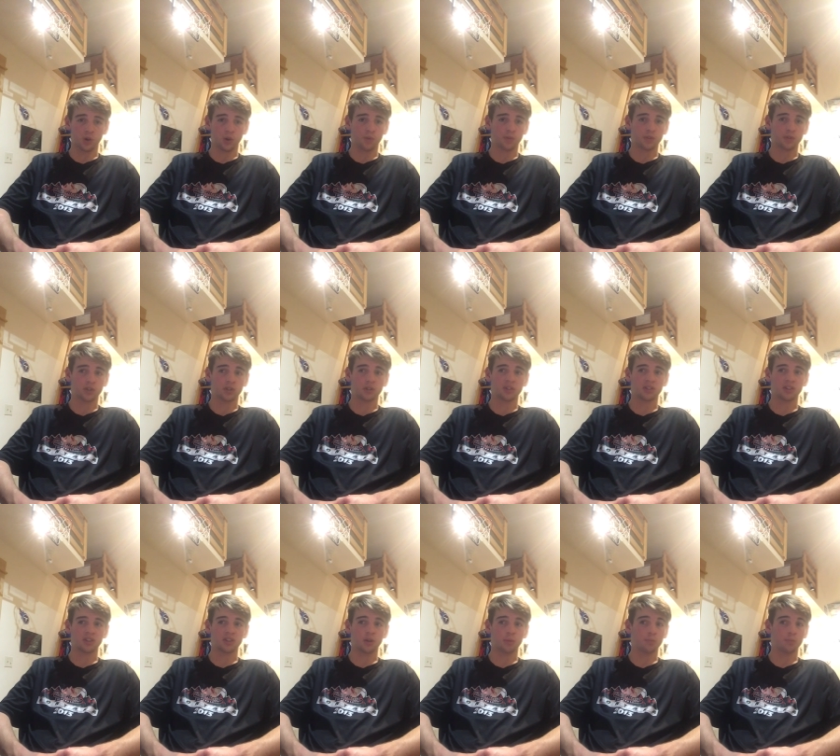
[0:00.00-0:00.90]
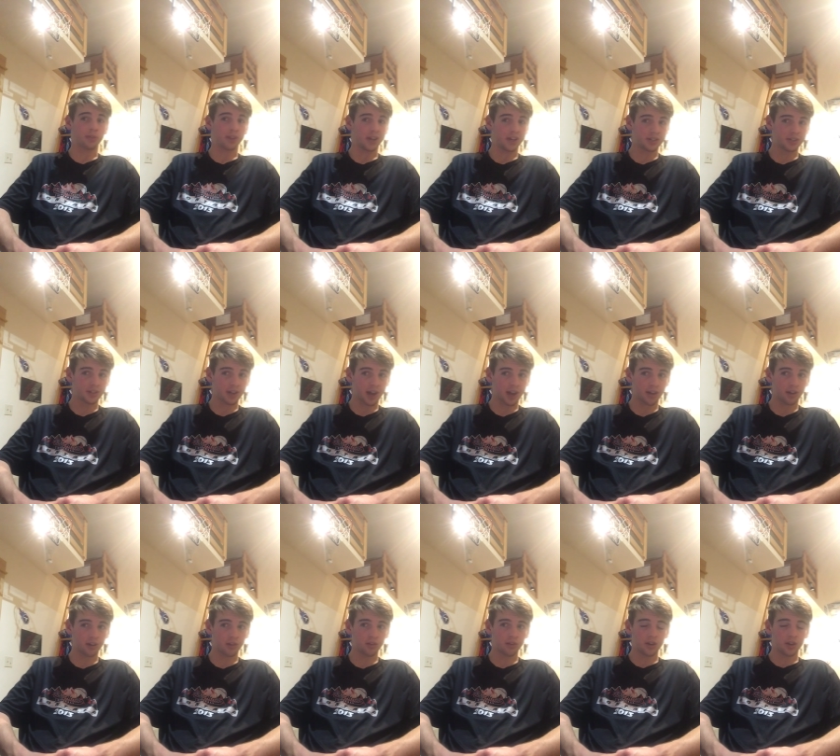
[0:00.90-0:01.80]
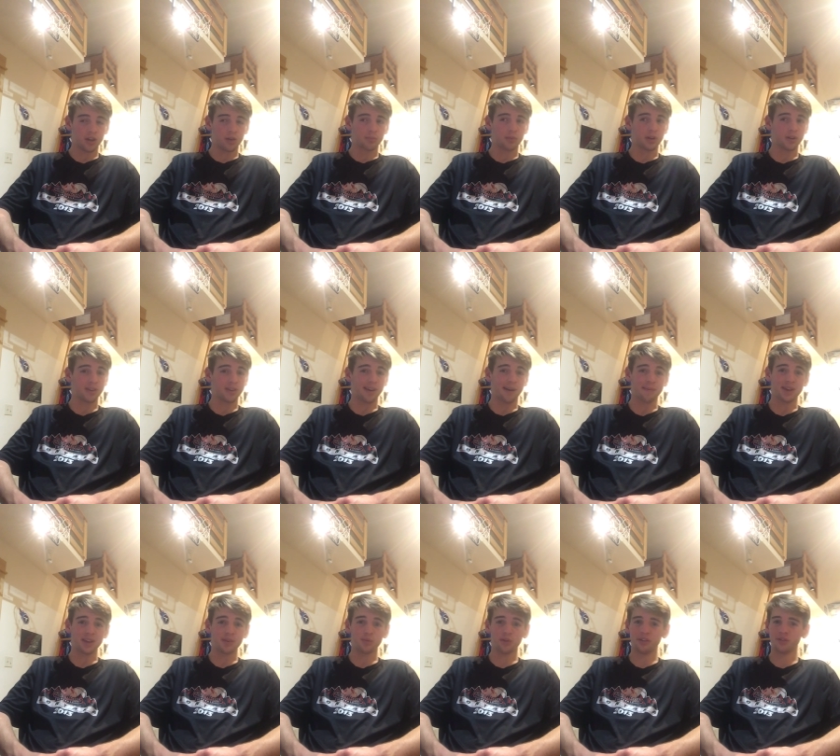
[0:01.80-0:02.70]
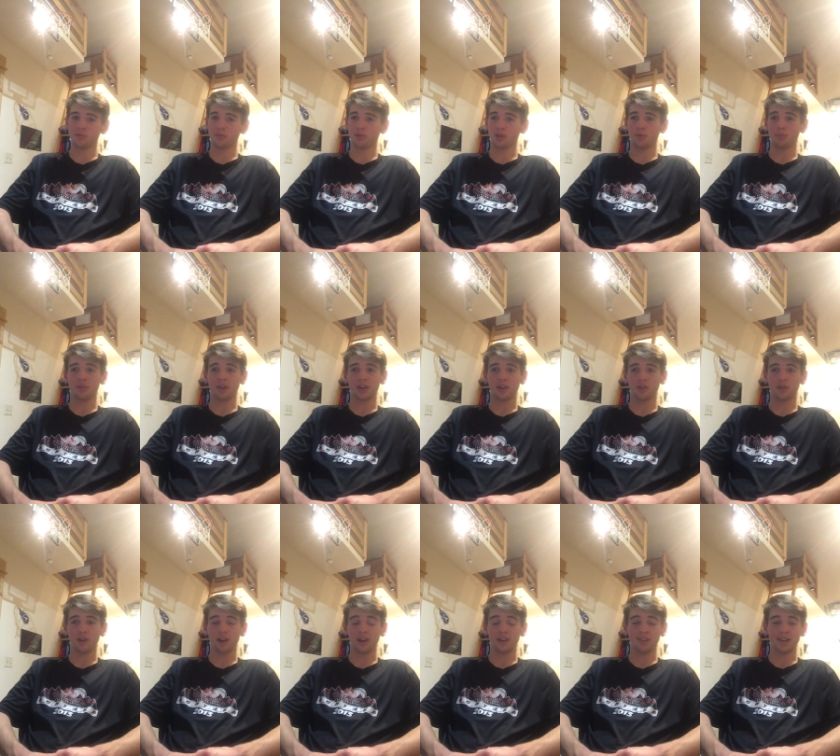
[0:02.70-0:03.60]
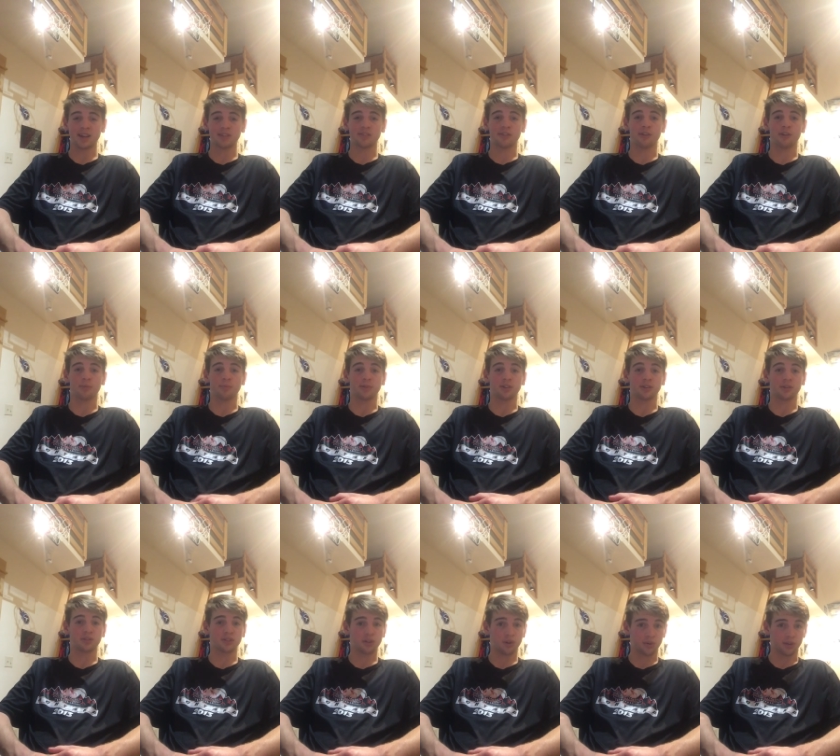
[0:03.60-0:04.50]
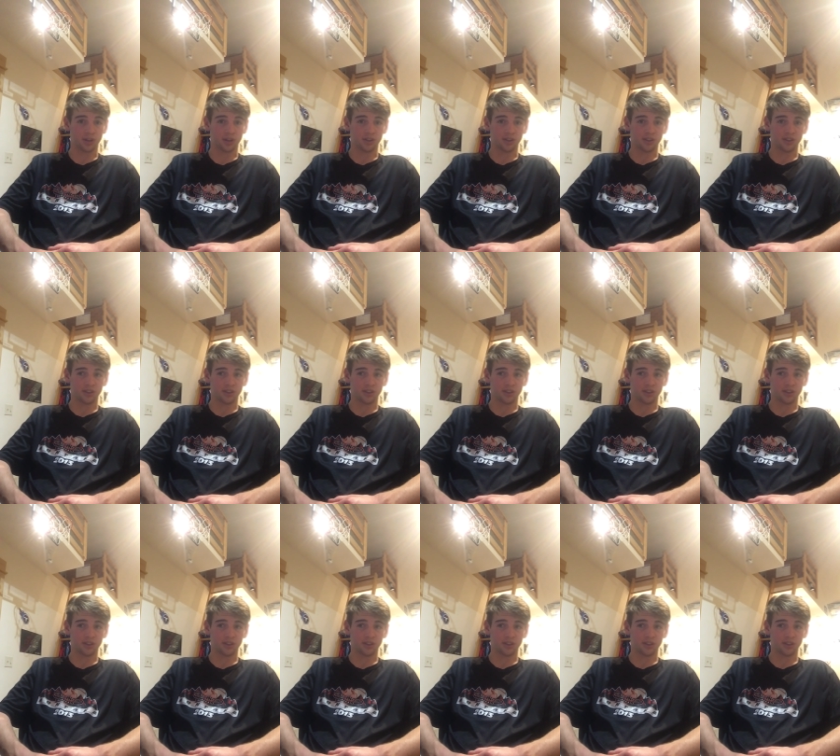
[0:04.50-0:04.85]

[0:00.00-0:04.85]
know if it's their play style. But, he wasn't really playing great last year in Minnesota.